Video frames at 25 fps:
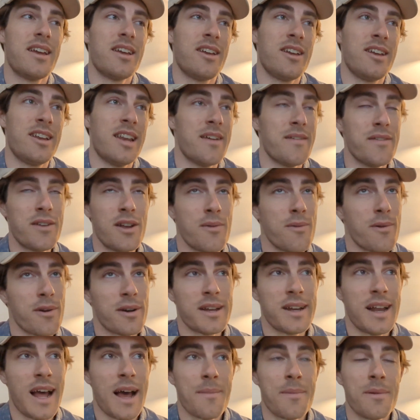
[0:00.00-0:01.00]
You never know what
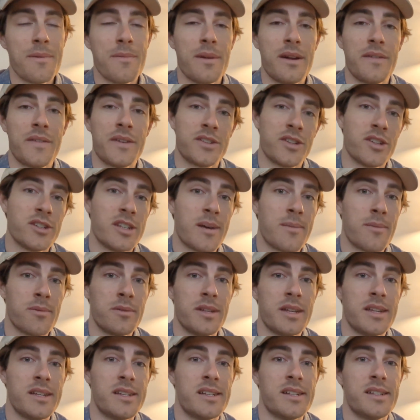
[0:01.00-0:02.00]
can happen, but if I shoot double
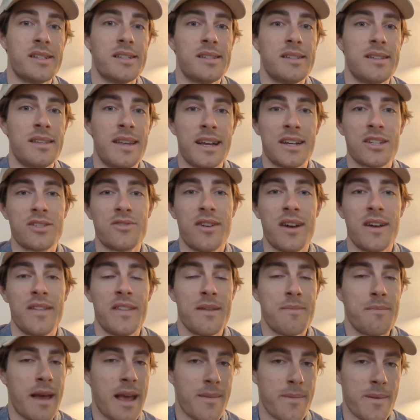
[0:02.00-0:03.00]
digits next round,
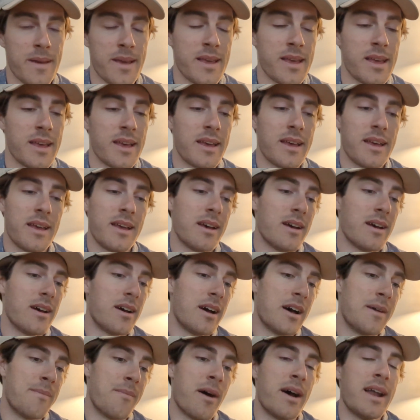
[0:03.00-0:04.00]
then maybe
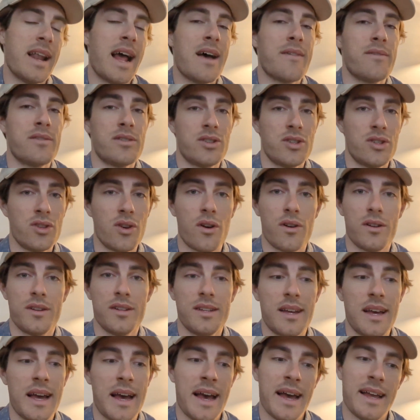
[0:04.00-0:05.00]
I might have a
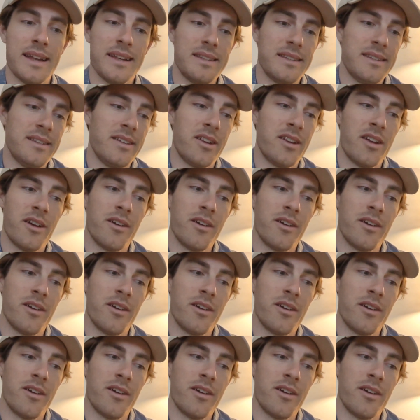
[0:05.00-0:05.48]
shot at,